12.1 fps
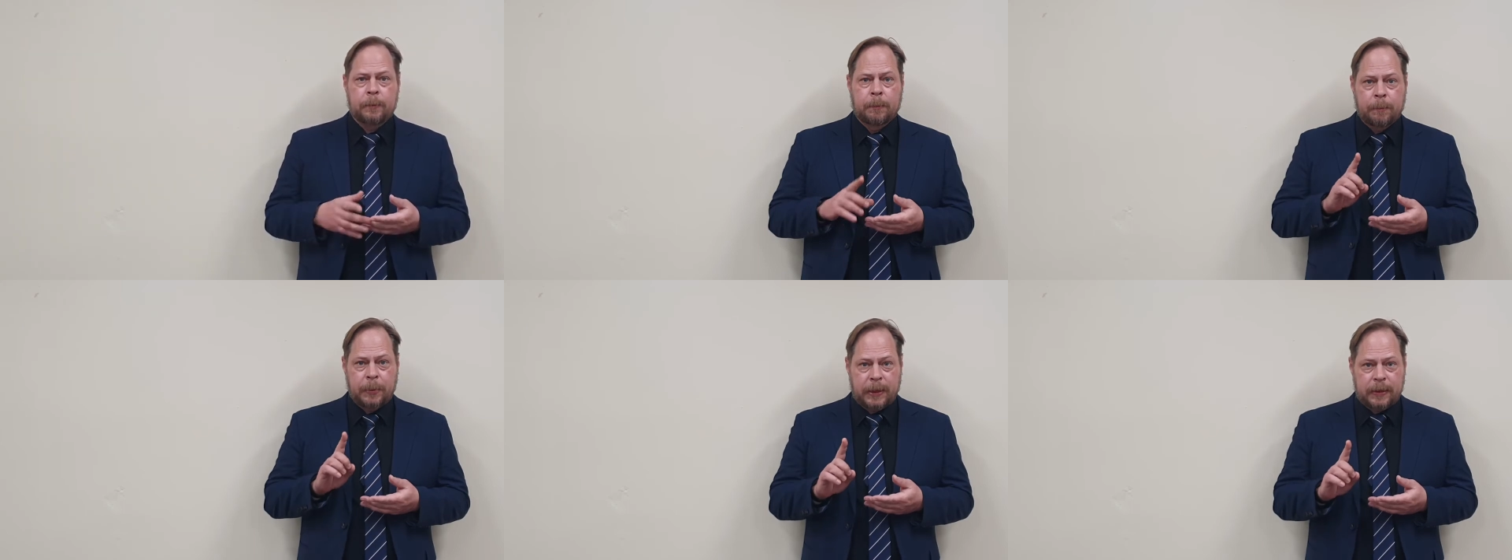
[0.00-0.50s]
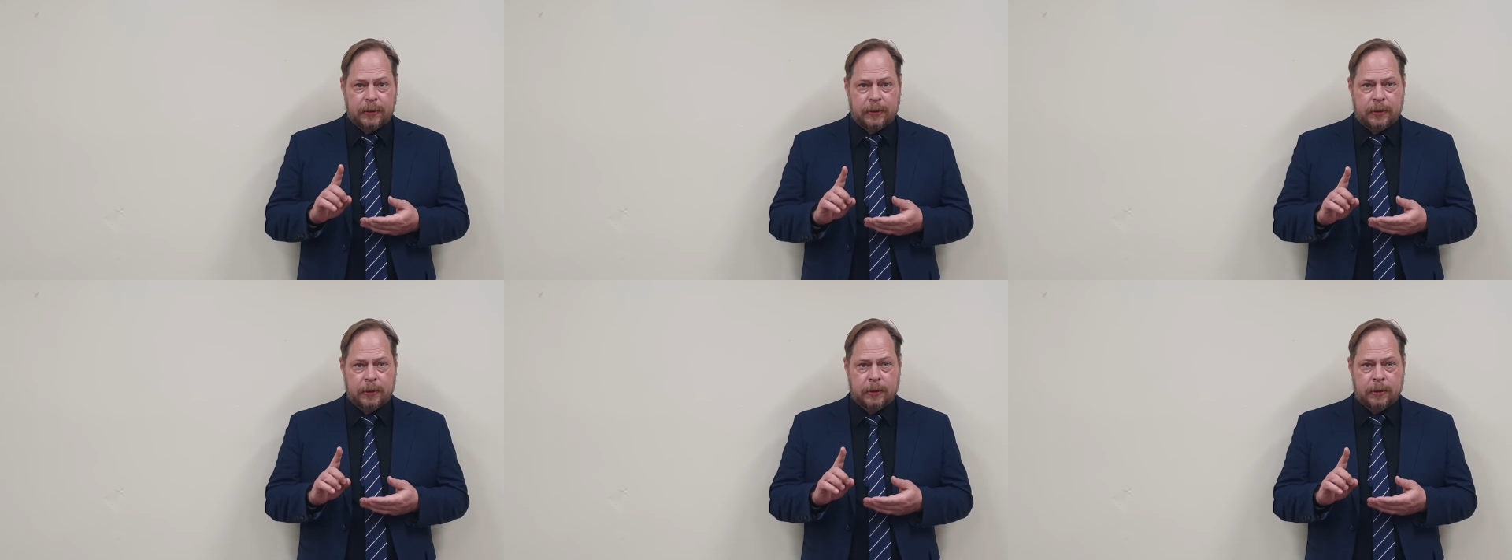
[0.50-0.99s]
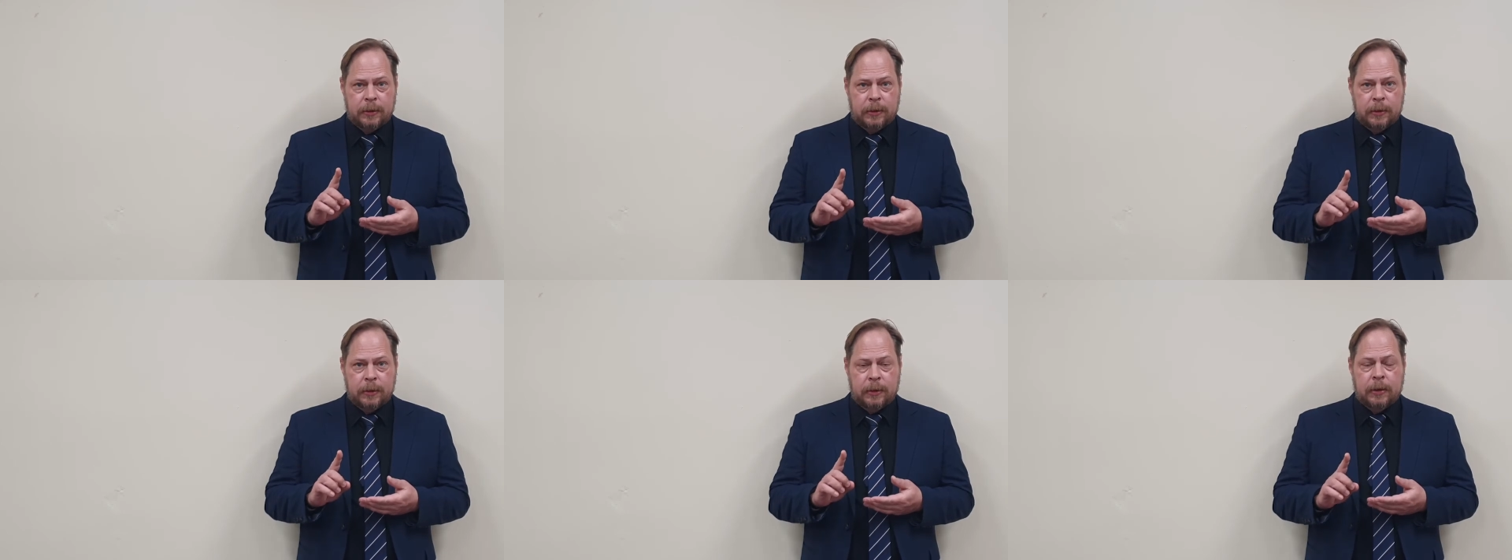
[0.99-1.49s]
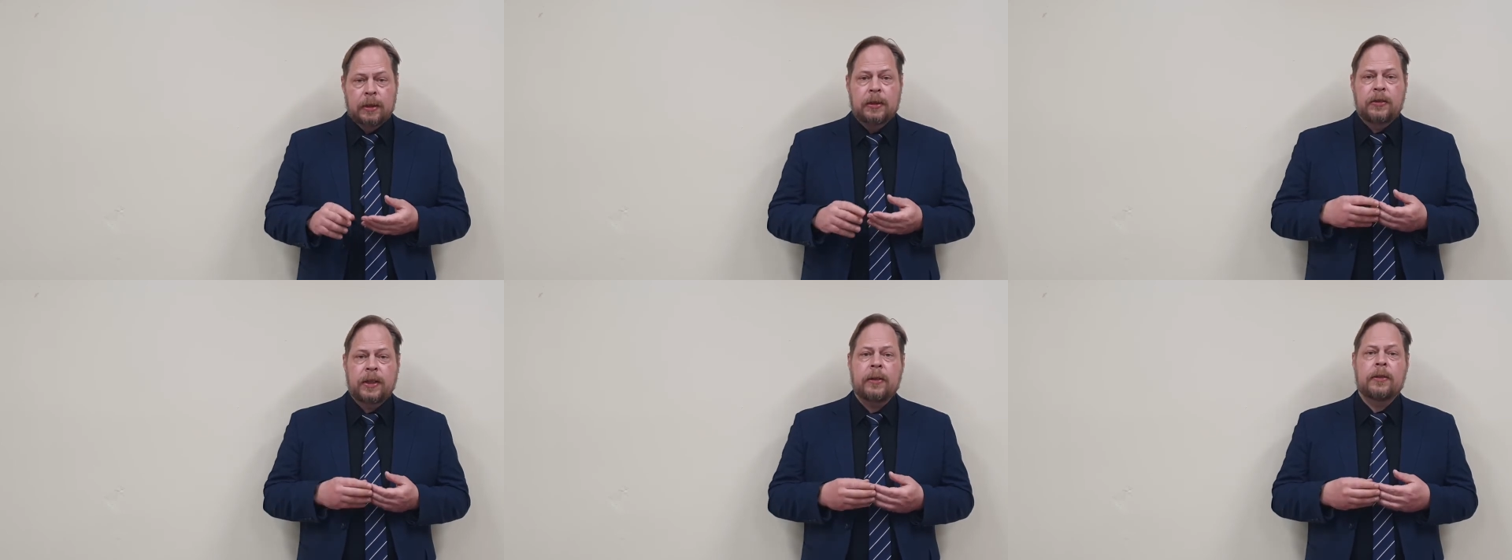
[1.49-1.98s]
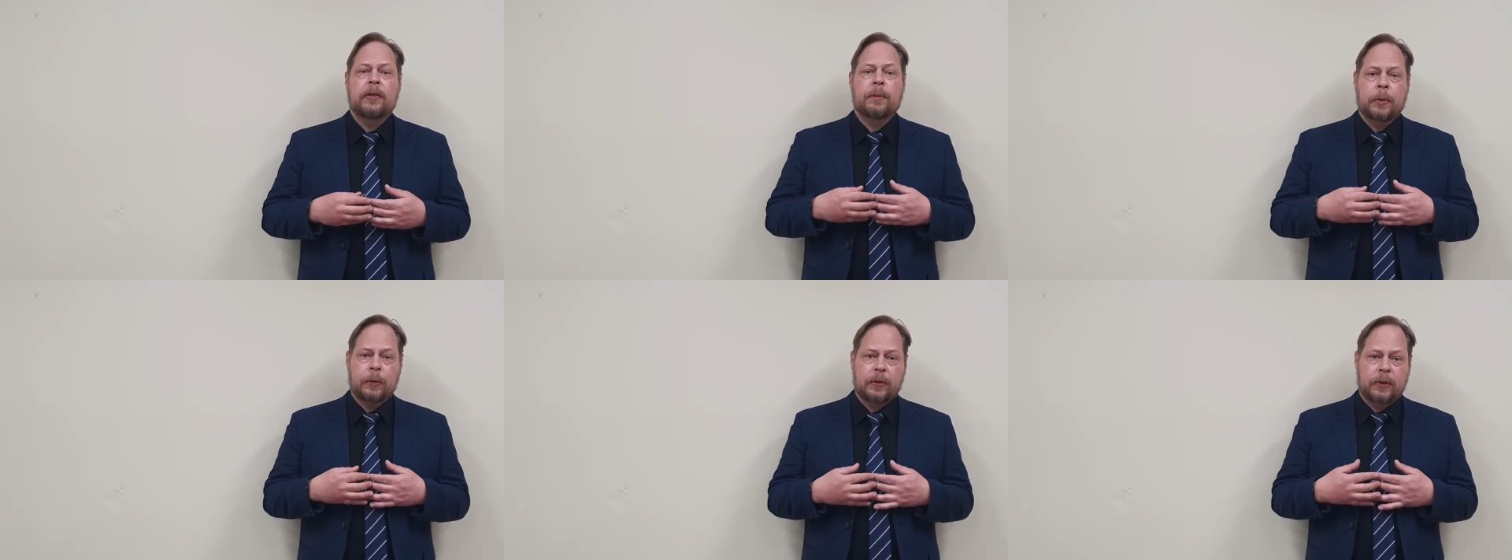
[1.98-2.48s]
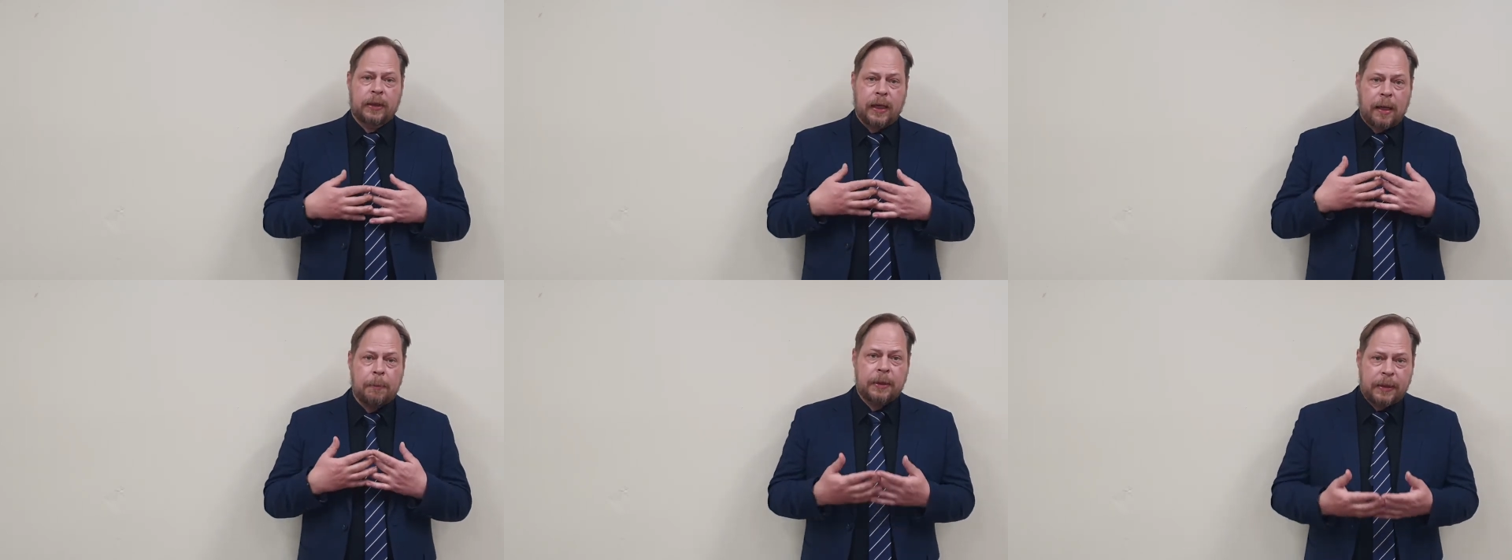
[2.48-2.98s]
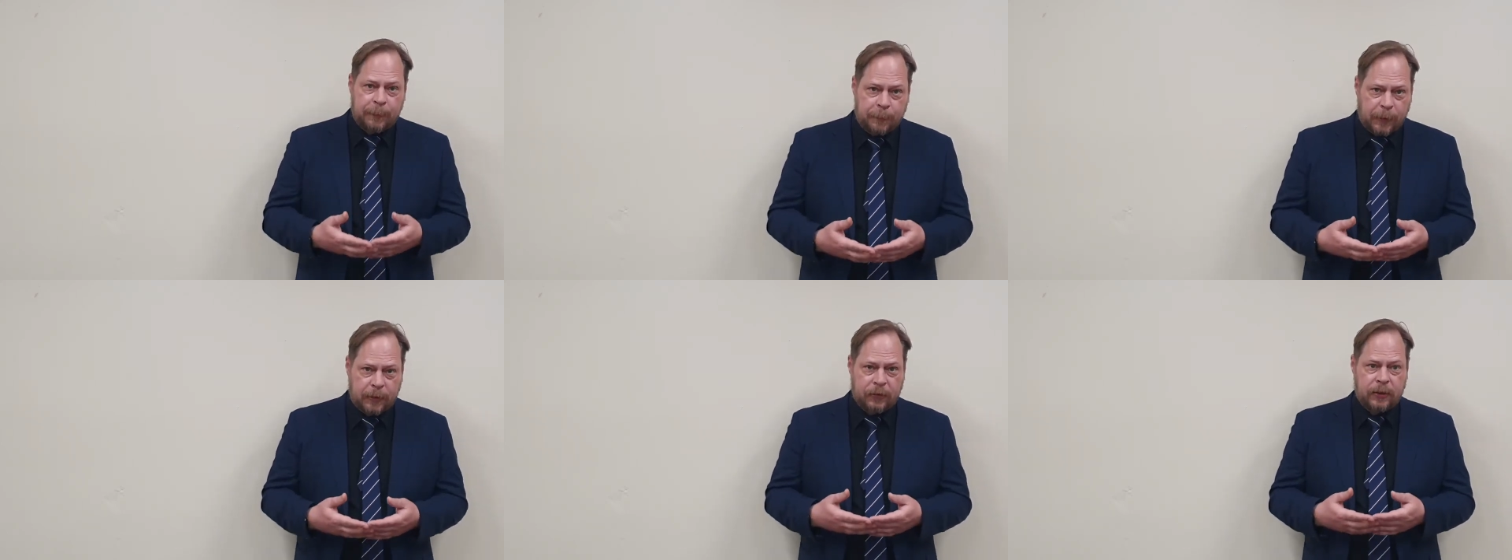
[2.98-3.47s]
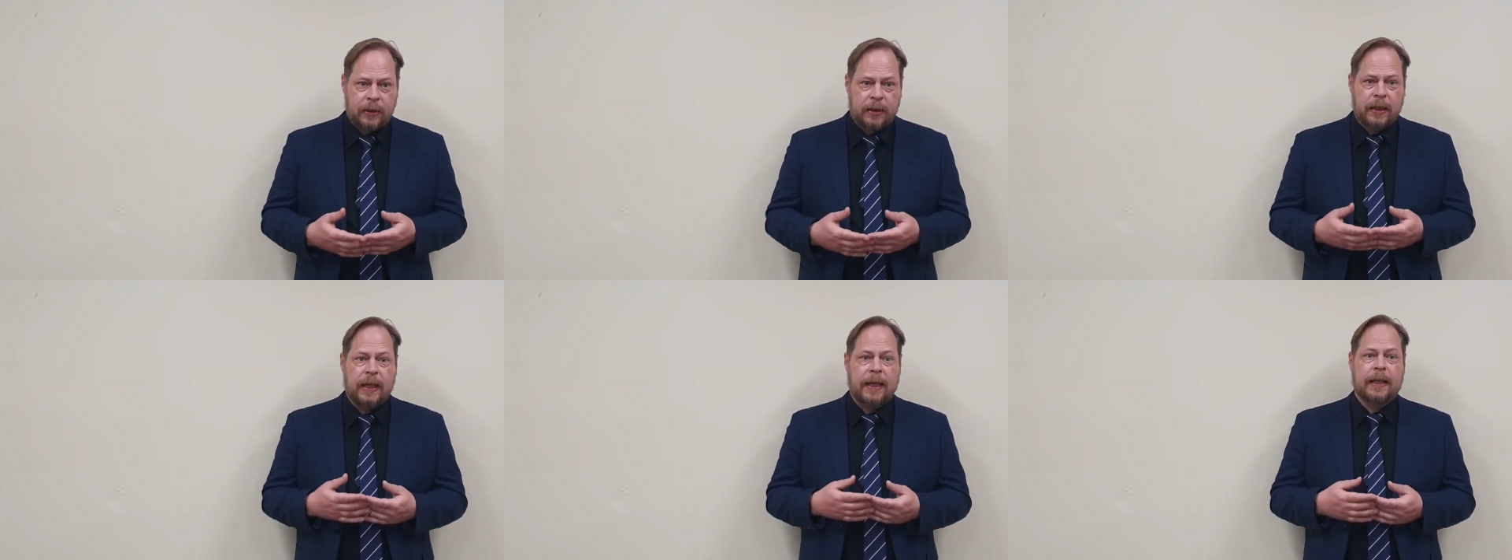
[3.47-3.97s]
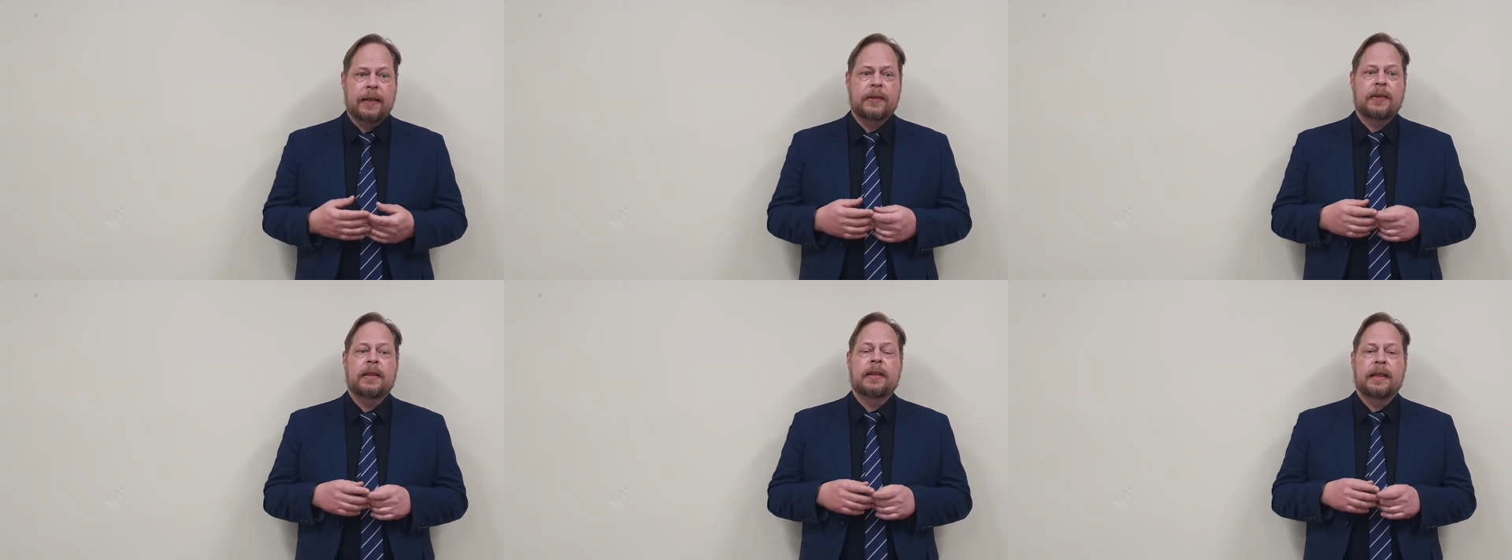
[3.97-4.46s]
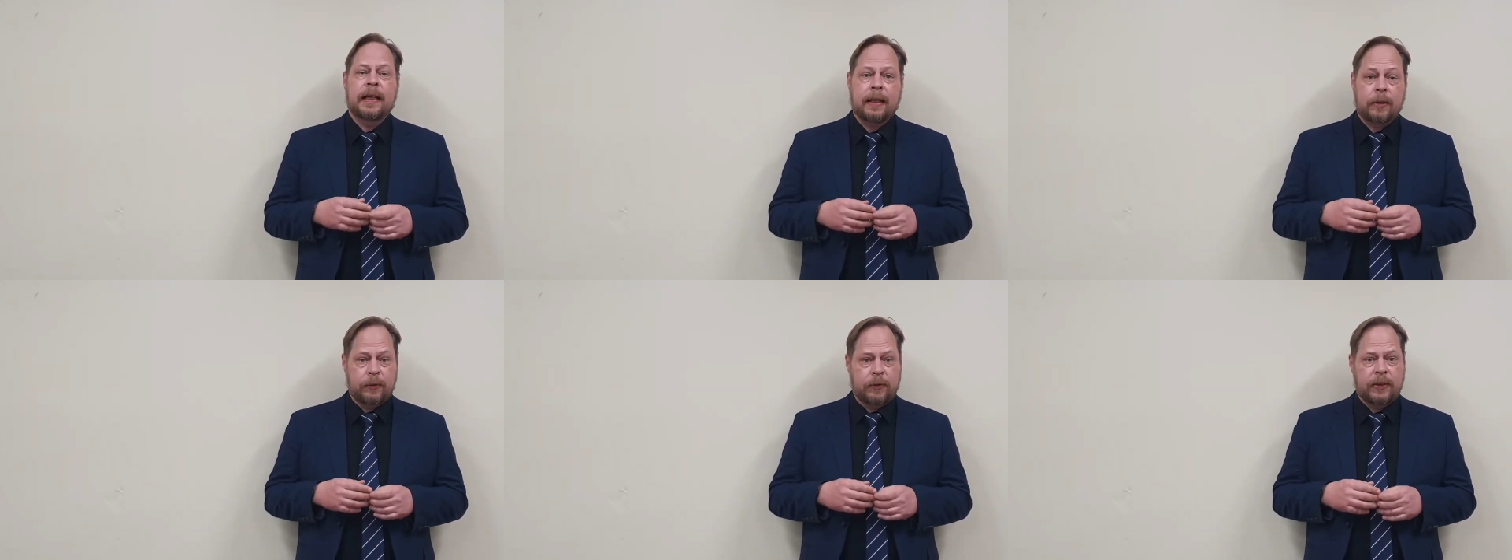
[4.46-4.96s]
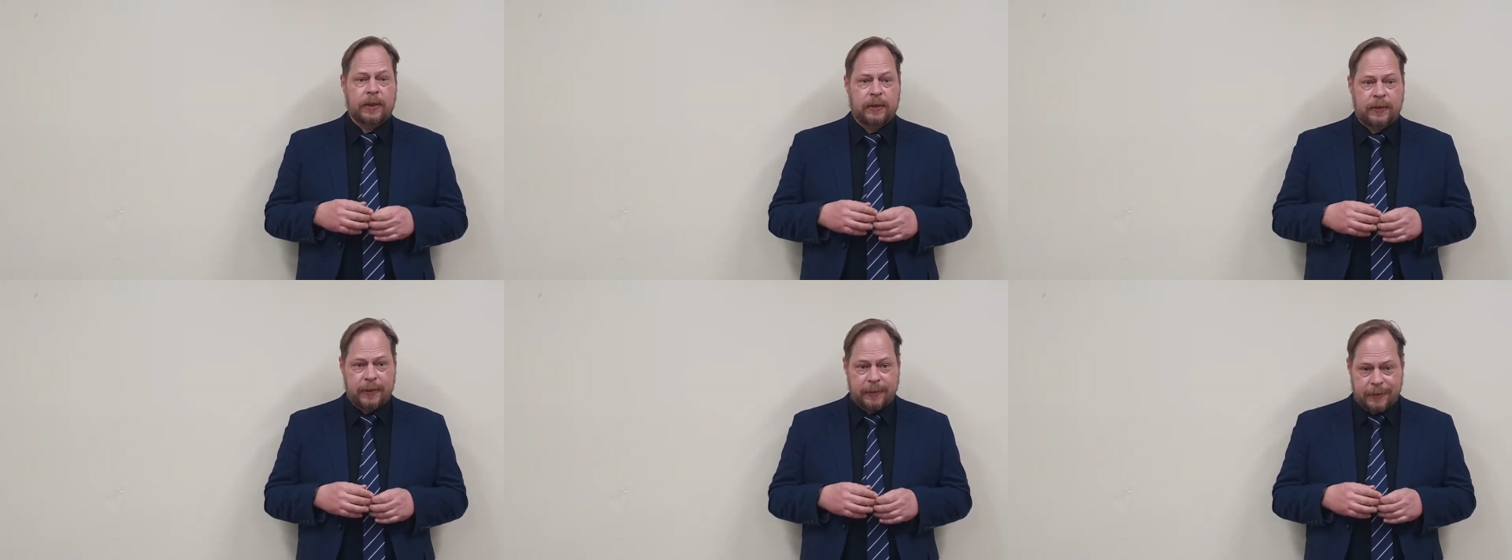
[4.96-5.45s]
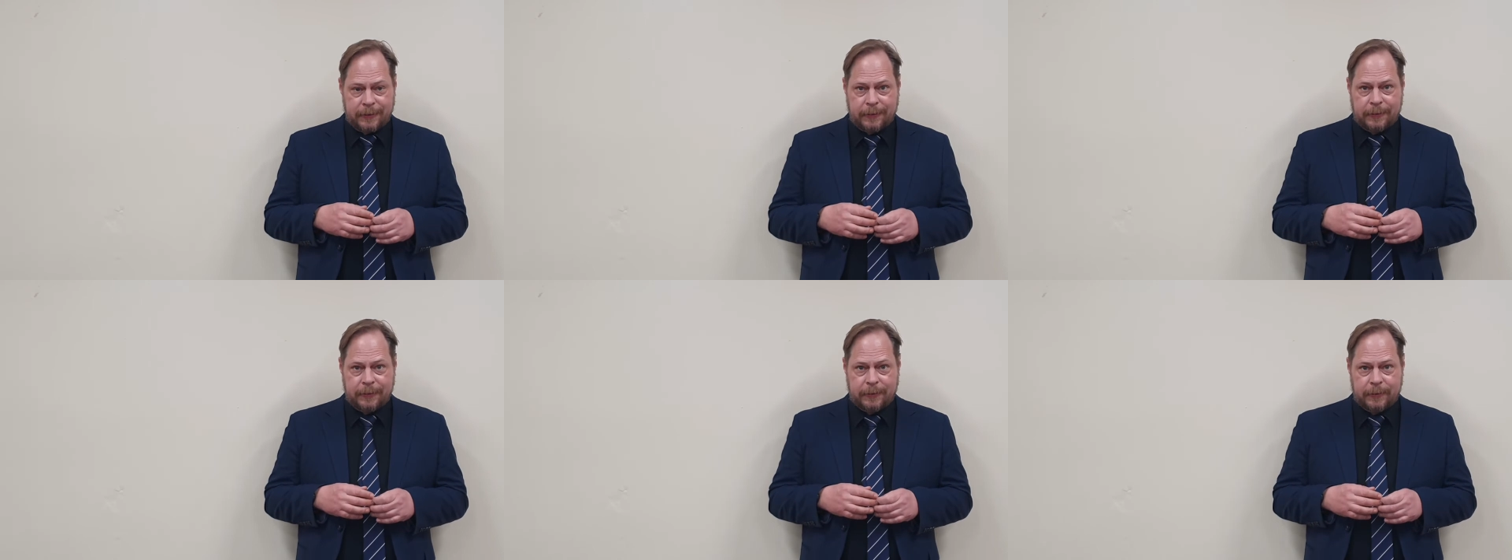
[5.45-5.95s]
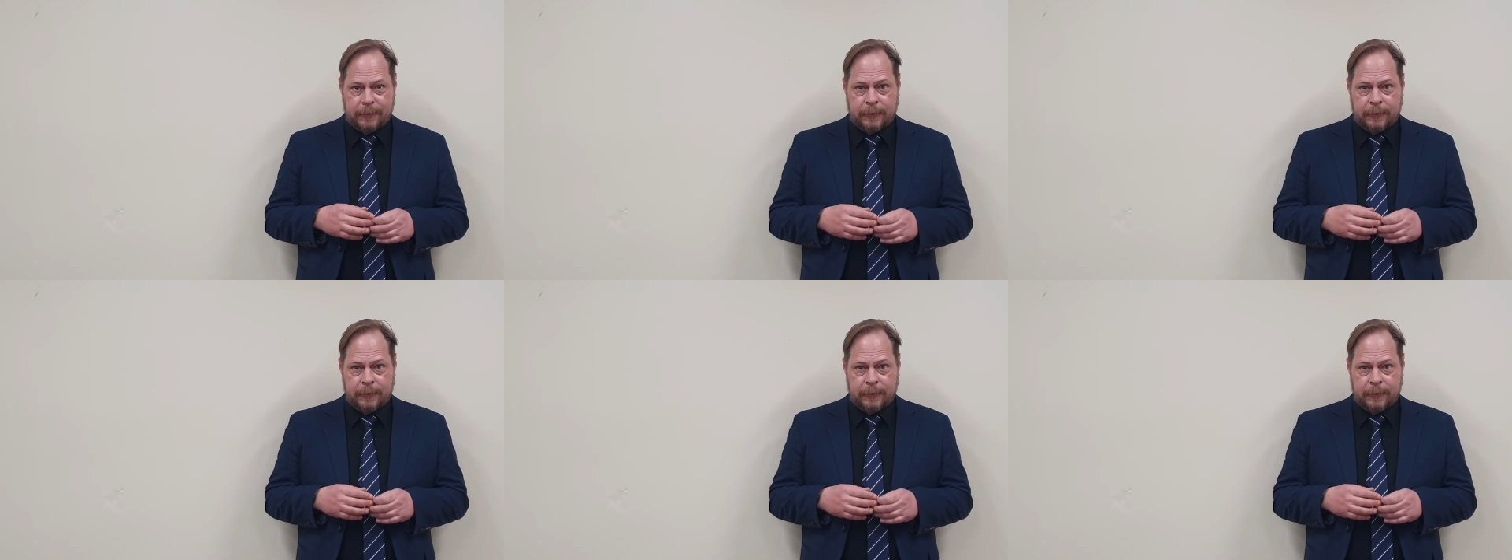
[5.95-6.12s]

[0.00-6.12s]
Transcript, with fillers: But gerunds most commonly function as nouns and sentences.